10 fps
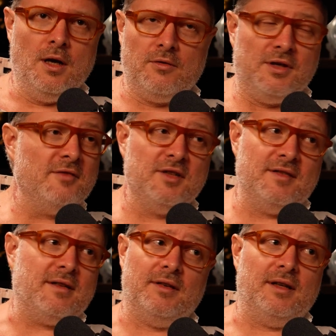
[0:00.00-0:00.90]
Creativity is
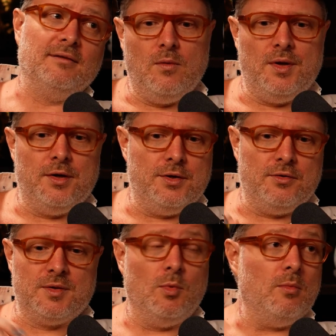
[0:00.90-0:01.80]
everything. Whether you're
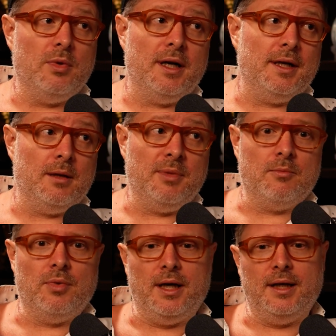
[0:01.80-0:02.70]
a small brand, a big
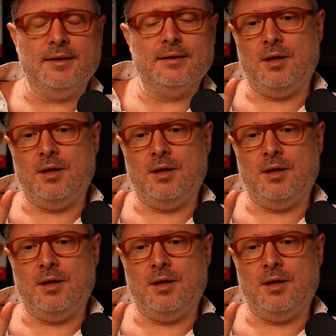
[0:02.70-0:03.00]
brand,